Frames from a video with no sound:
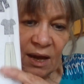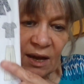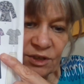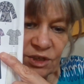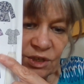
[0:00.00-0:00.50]

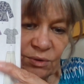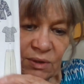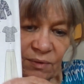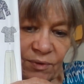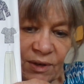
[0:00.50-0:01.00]
and 2
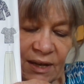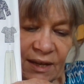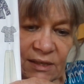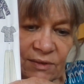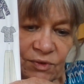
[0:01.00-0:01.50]
different
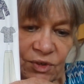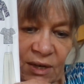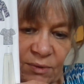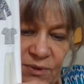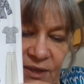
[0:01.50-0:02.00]
lengths of
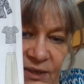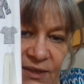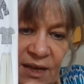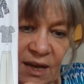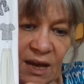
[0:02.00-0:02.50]
trousers.